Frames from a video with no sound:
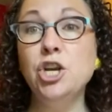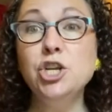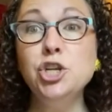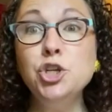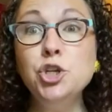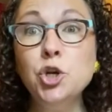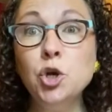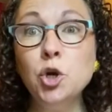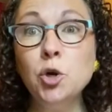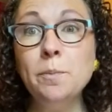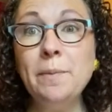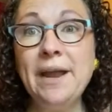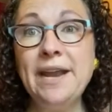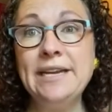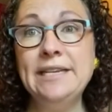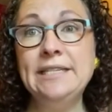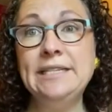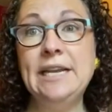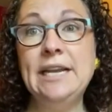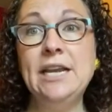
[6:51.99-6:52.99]
Your
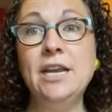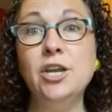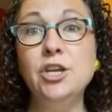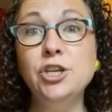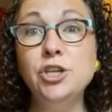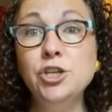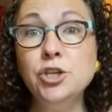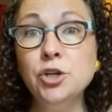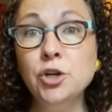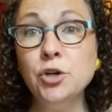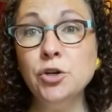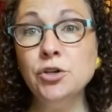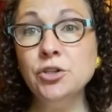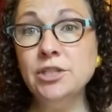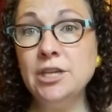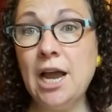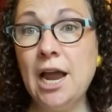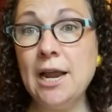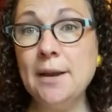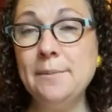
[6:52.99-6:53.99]
pacing, your
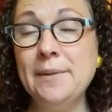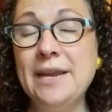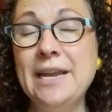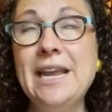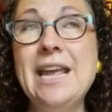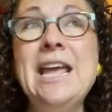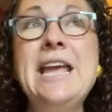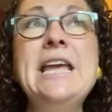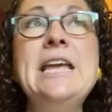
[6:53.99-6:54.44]
timing.